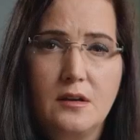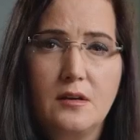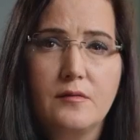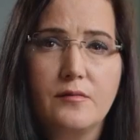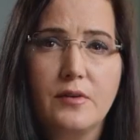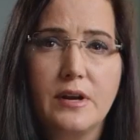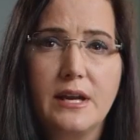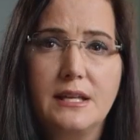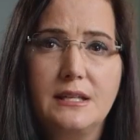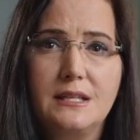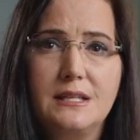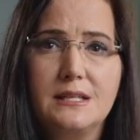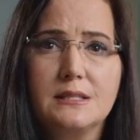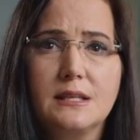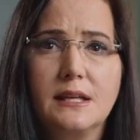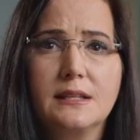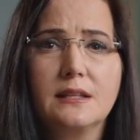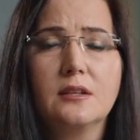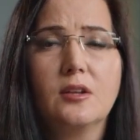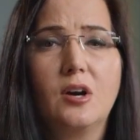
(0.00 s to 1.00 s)
For any
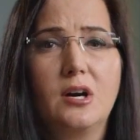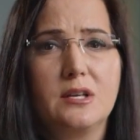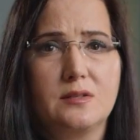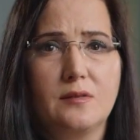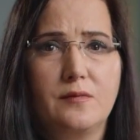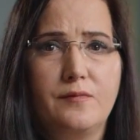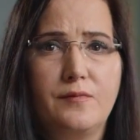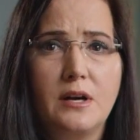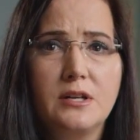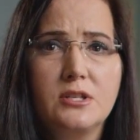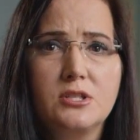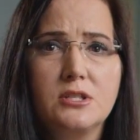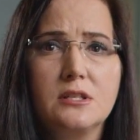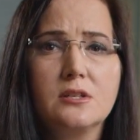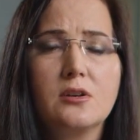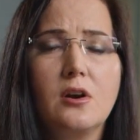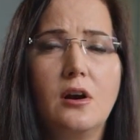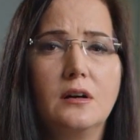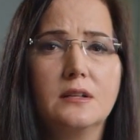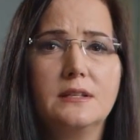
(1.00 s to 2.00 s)
sudden loss of function,
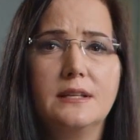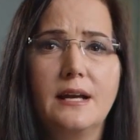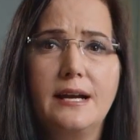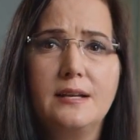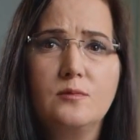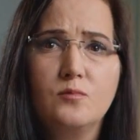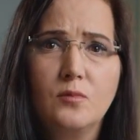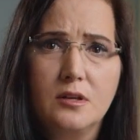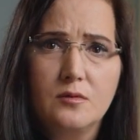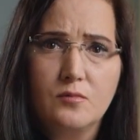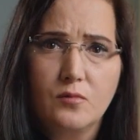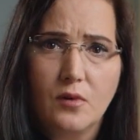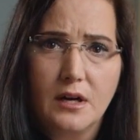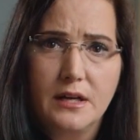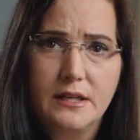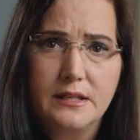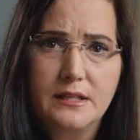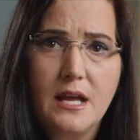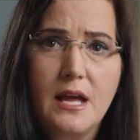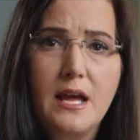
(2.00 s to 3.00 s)
call
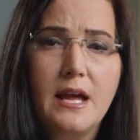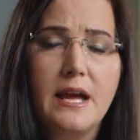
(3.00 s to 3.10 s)
911,